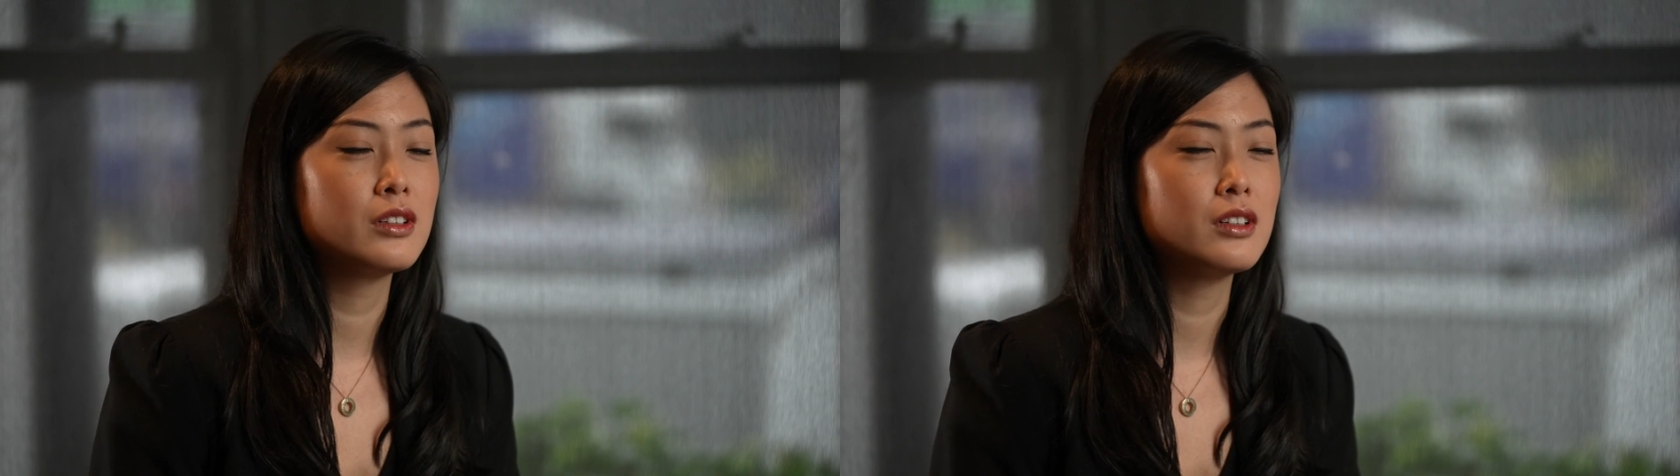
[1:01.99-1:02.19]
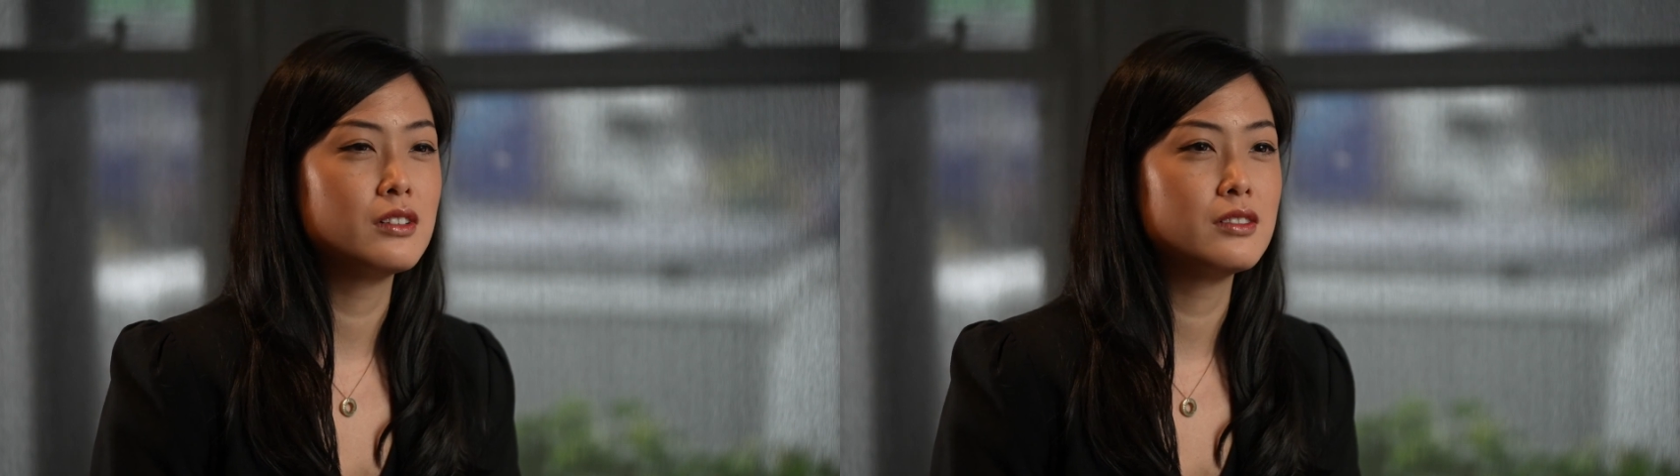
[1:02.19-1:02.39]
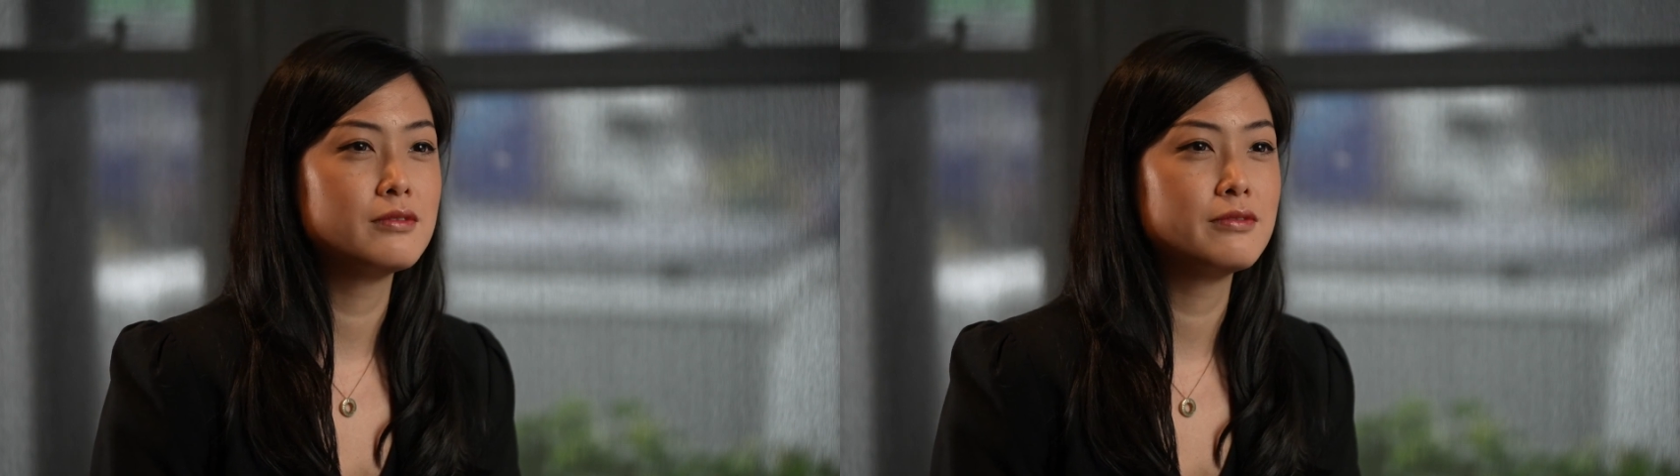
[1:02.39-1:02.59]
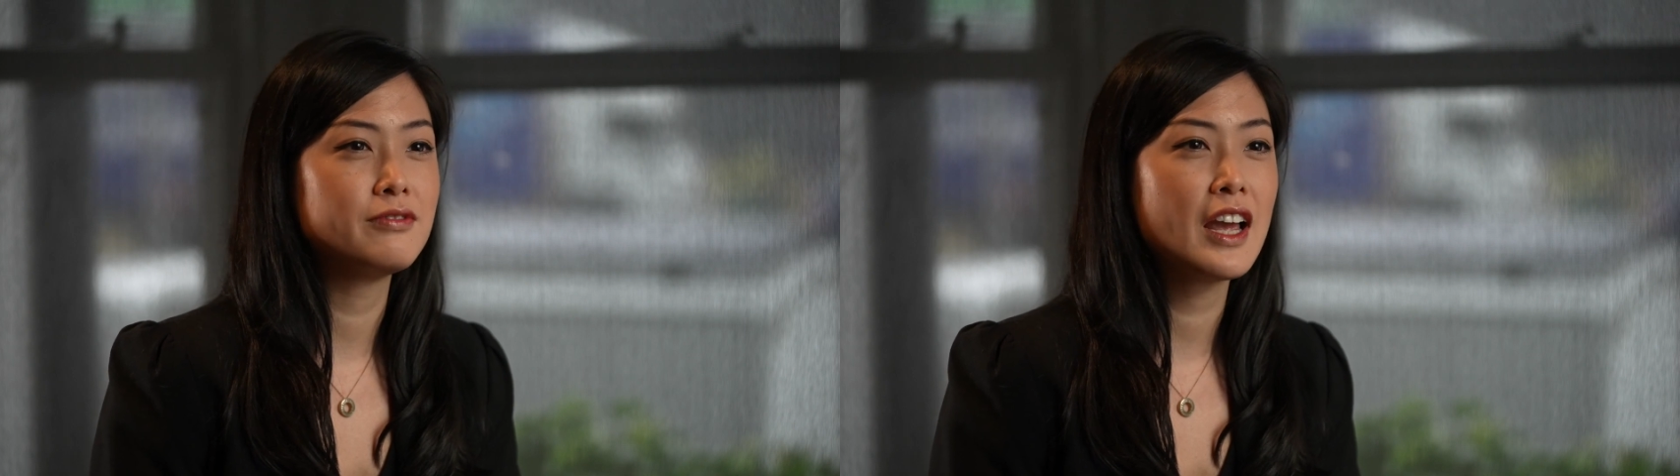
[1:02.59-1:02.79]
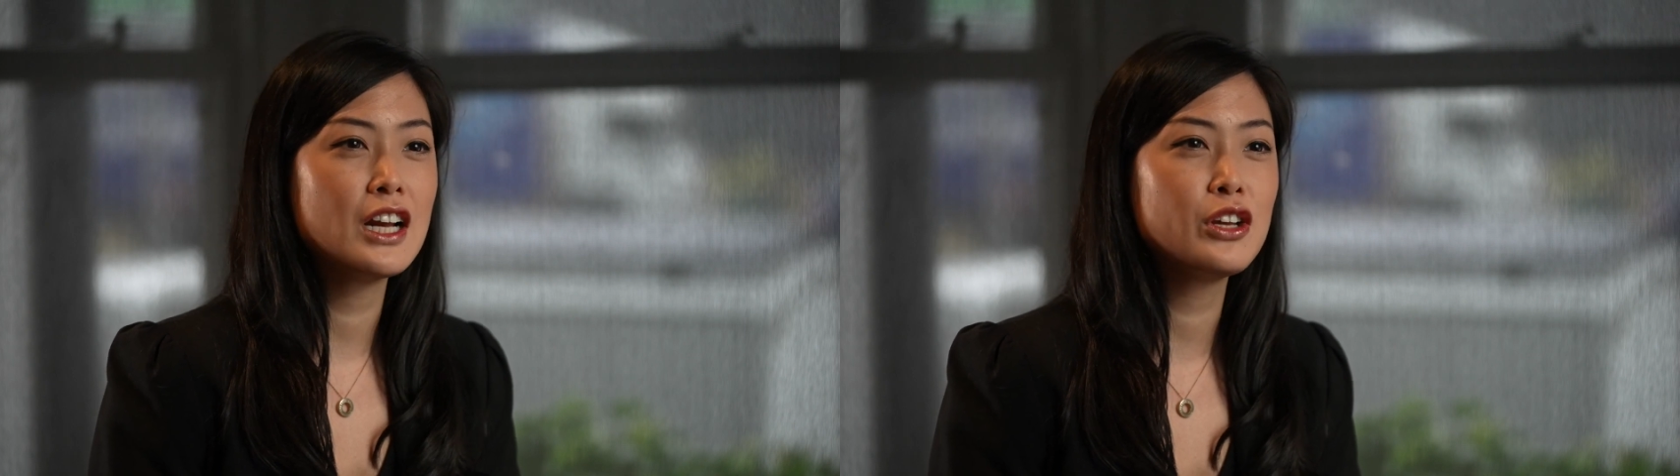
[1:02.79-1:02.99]
the
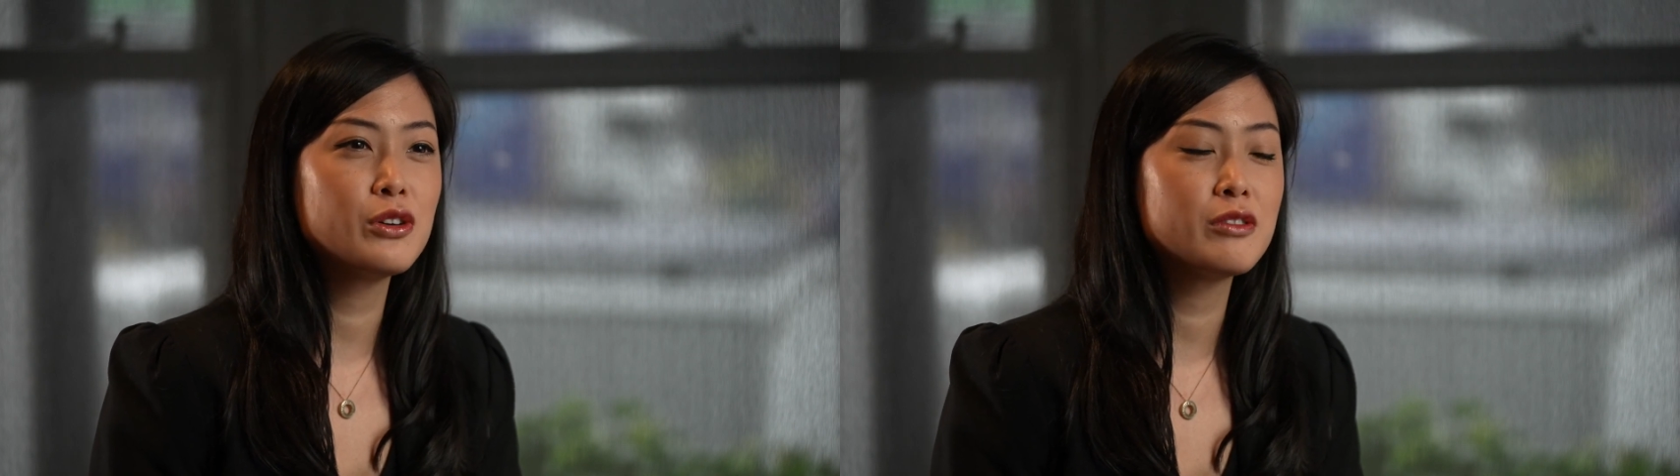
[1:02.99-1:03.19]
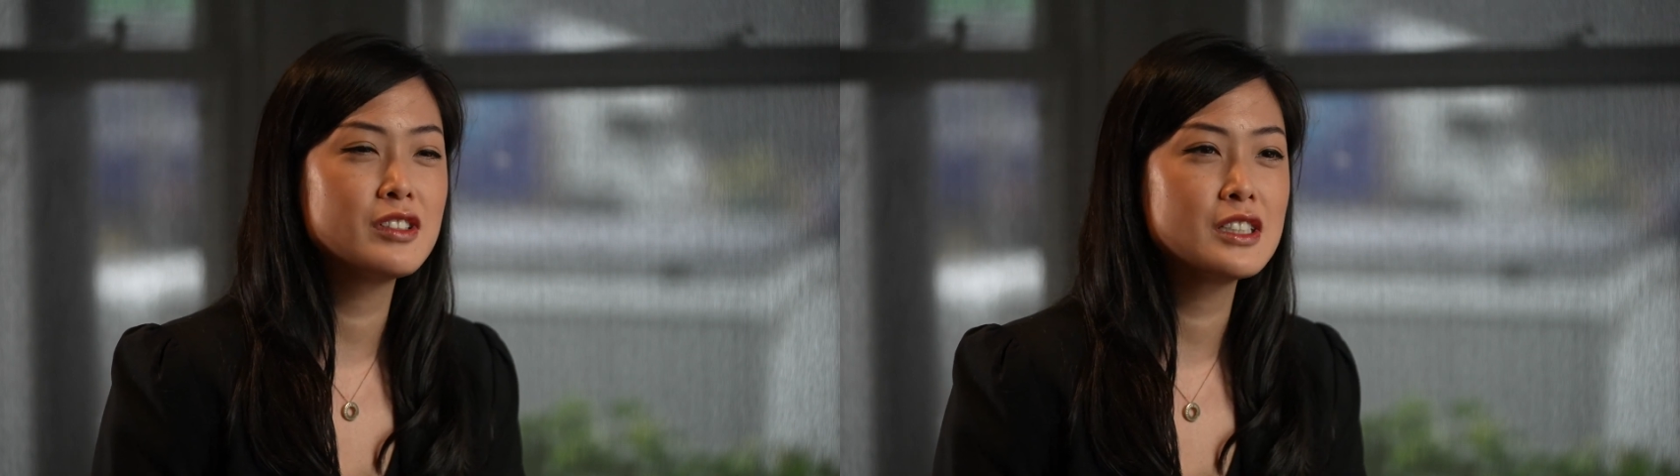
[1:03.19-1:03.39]
value of